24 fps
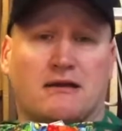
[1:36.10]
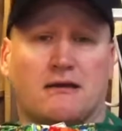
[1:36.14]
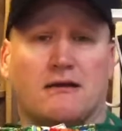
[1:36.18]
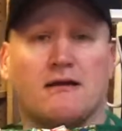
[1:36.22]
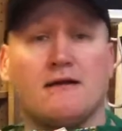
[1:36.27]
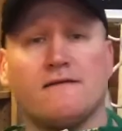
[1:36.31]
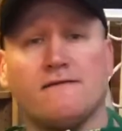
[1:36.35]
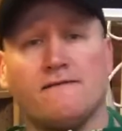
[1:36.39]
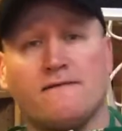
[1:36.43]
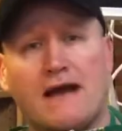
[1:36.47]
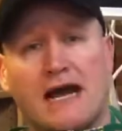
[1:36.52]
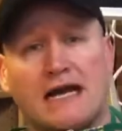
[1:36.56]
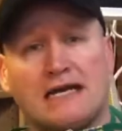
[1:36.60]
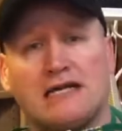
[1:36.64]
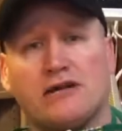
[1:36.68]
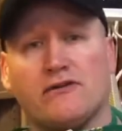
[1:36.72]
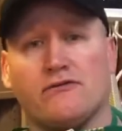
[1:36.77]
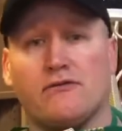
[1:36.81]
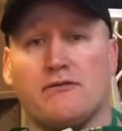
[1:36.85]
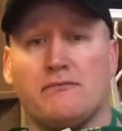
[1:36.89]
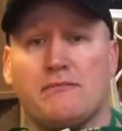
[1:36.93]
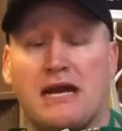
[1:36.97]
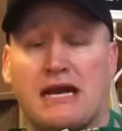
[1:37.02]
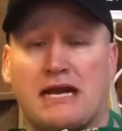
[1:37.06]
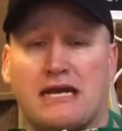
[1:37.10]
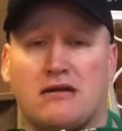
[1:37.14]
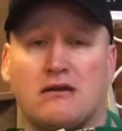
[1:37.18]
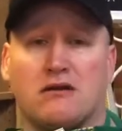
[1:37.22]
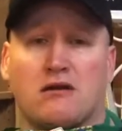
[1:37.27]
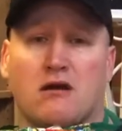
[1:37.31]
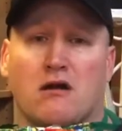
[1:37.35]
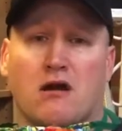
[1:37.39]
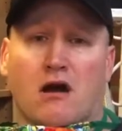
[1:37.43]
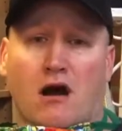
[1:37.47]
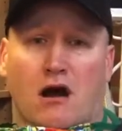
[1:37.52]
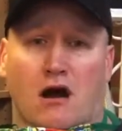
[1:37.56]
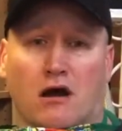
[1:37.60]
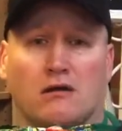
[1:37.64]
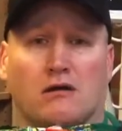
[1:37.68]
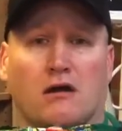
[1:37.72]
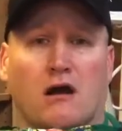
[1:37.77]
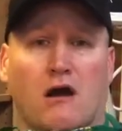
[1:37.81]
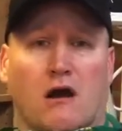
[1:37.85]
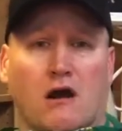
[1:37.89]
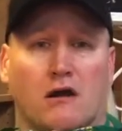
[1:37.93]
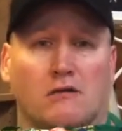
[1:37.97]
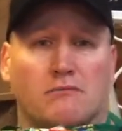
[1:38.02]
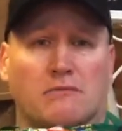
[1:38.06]
In fact, it remained on the
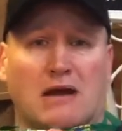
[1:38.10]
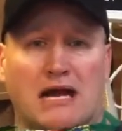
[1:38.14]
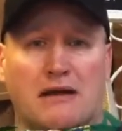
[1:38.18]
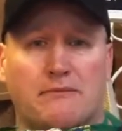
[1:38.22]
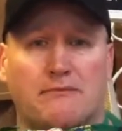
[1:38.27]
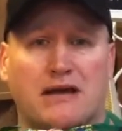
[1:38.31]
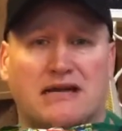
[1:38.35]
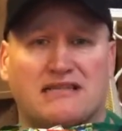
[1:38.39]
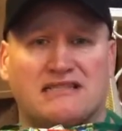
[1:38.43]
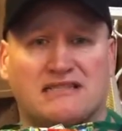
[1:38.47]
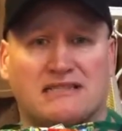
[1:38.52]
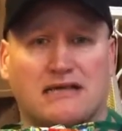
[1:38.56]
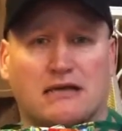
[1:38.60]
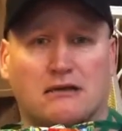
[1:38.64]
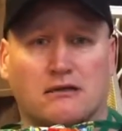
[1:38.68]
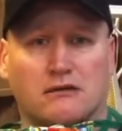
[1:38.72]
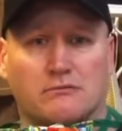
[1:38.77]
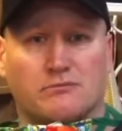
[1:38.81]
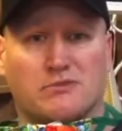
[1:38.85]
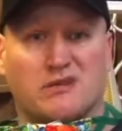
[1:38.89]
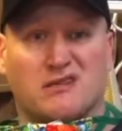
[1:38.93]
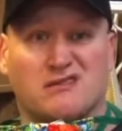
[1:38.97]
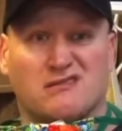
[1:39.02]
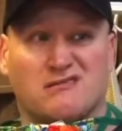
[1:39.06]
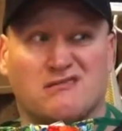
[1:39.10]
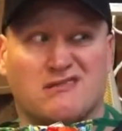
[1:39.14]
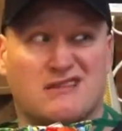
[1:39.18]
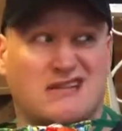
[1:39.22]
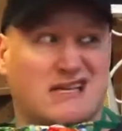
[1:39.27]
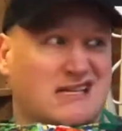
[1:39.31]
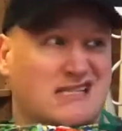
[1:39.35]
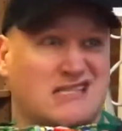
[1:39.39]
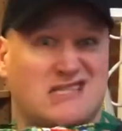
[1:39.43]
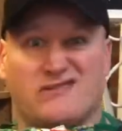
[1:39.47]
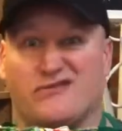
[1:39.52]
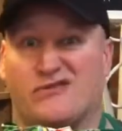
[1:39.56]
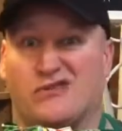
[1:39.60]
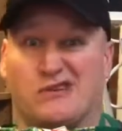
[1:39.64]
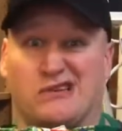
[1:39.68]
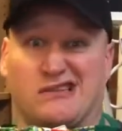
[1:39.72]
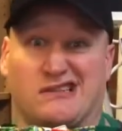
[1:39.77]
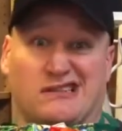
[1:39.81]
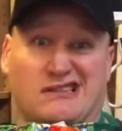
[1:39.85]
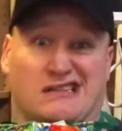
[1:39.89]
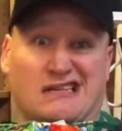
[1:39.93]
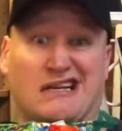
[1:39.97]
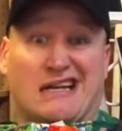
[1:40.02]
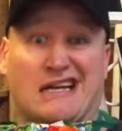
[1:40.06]
hardback bestseller book list for
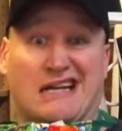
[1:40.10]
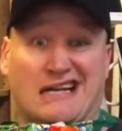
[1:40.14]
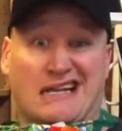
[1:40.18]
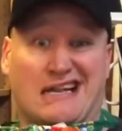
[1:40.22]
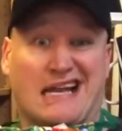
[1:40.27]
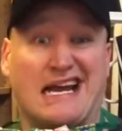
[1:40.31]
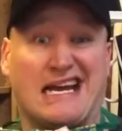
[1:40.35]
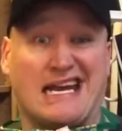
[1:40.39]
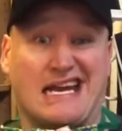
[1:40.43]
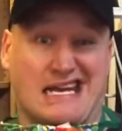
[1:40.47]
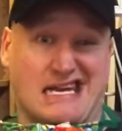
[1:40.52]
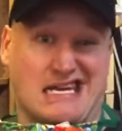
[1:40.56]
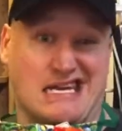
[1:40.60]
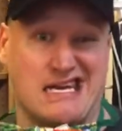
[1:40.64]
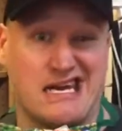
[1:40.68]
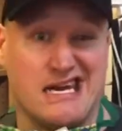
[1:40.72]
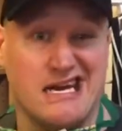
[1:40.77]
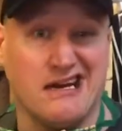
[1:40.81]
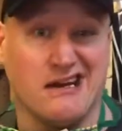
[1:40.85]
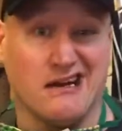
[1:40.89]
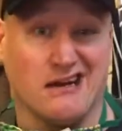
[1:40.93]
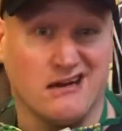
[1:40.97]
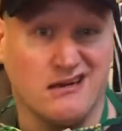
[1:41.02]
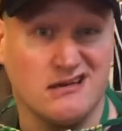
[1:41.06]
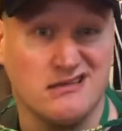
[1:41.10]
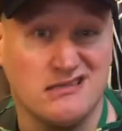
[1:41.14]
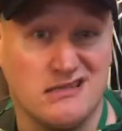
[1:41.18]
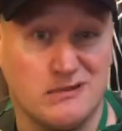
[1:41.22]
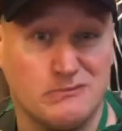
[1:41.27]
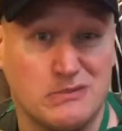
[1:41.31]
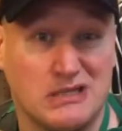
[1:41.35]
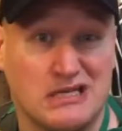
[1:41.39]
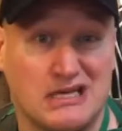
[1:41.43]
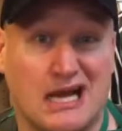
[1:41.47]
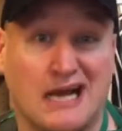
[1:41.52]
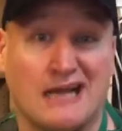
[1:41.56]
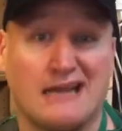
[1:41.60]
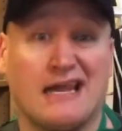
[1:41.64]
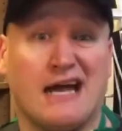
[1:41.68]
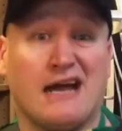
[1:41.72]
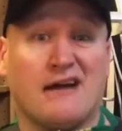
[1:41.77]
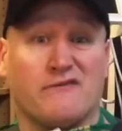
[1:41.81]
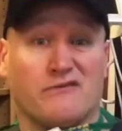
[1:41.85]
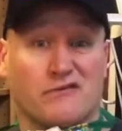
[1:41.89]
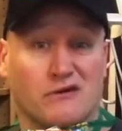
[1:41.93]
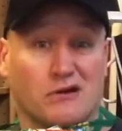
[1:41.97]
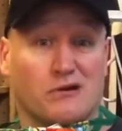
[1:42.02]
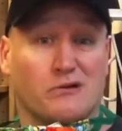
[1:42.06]
like a year, something like
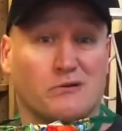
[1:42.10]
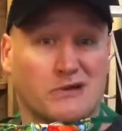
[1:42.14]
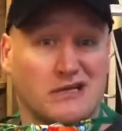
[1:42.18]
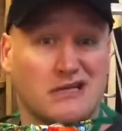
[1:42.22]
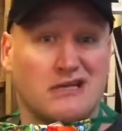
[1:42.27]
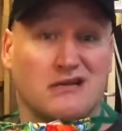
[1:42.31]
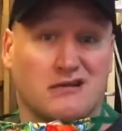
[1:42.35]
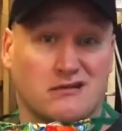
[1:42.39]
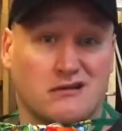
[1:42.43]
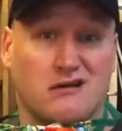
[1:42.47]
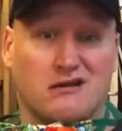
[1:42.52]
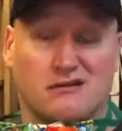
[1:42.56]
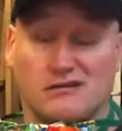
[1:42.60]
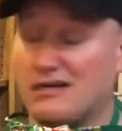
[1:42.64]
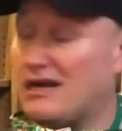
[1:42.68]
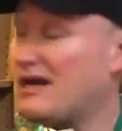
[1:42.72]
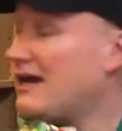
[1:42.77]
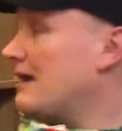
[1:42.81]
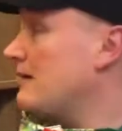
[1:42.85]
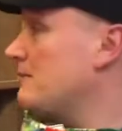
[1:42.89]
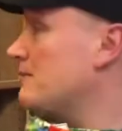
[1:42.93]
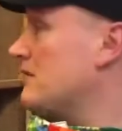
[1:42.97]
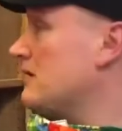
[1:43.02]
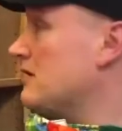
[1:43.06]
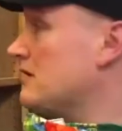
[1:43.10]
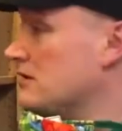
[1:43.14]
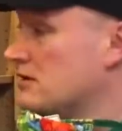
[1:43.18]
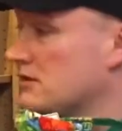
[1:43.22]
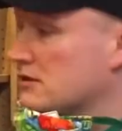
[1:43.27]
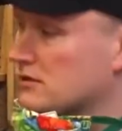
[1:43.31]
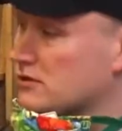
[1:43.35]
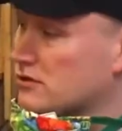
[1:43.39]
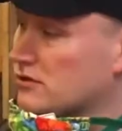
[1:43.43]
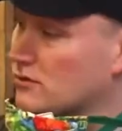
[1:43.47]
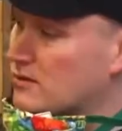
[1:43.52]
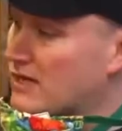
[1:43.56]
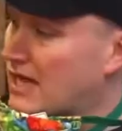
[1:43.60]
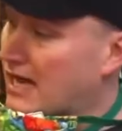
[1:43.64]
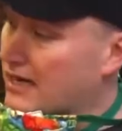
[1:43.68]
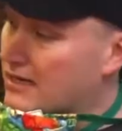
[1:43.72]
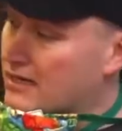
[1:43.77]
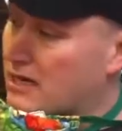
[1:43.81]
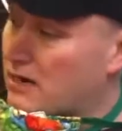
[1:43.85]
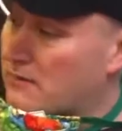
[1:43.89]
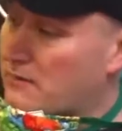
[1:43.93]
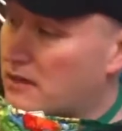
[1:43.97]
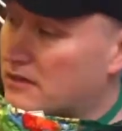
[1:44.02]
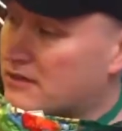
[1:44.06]
that, for a really long time. So yeah,
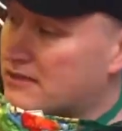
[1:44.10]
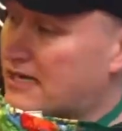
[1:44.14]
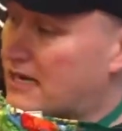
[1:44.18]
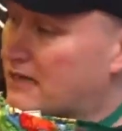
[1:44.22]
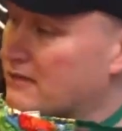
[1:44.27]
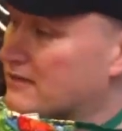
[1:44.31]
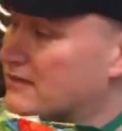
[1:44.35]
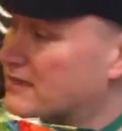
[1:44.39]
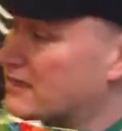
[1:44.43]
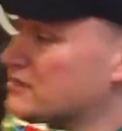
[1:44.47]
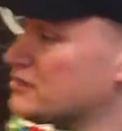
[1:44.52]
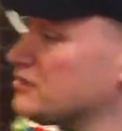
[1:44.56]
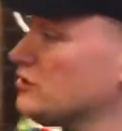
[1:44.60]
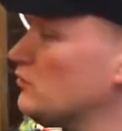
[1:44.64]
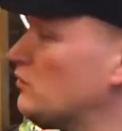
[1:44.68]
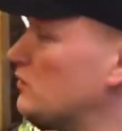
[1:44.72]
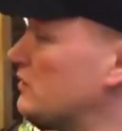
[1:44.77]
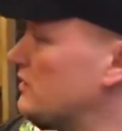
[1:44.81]
come on down and get your Where the